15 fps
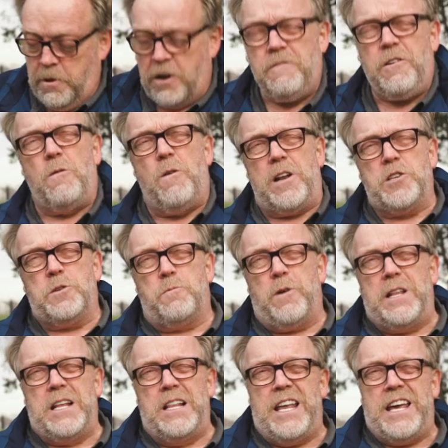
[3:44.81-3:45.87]
But if you want to
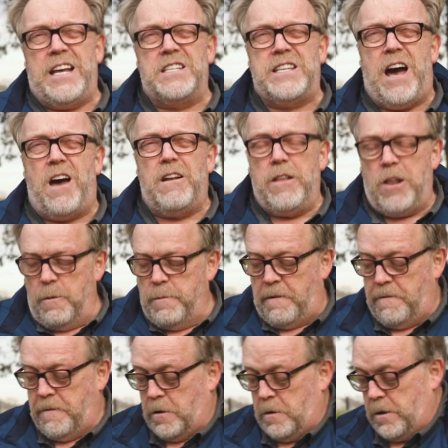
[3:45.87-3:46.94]
spread the legs out a little bit
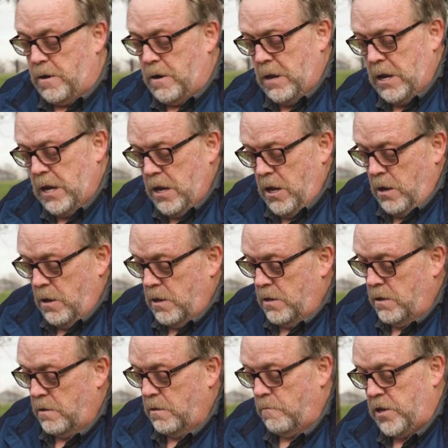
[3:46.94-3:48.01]
further,
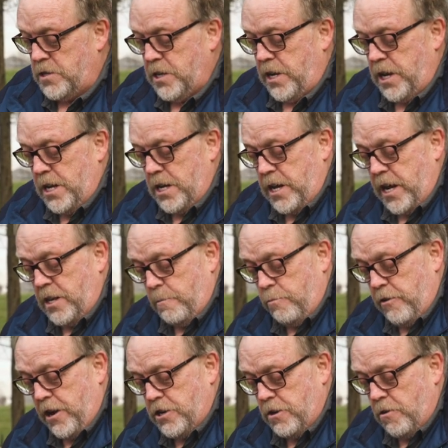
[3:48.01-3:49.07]
once again, you take the
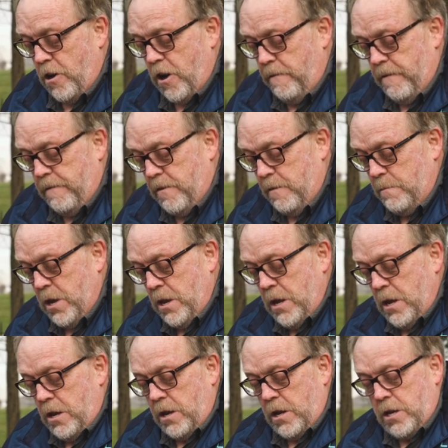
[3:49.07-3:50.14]
pressure off of them,
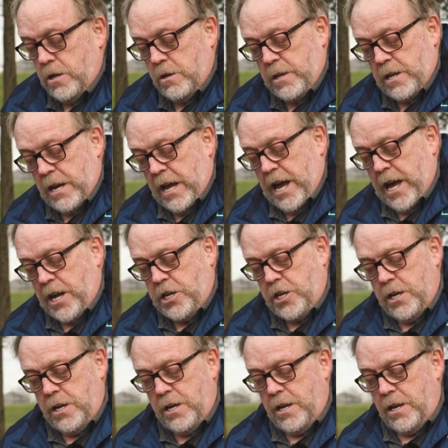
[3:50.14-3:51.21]
you undo the
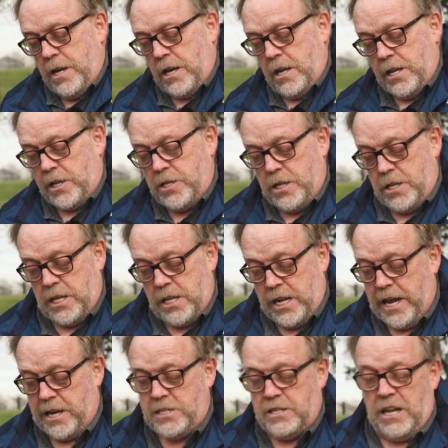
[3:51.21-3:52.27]
notch, it clicks into the
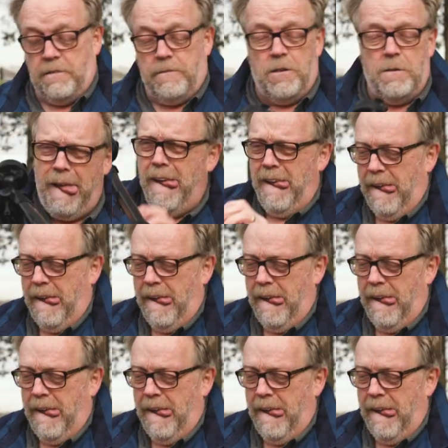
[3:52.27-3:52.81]
next level.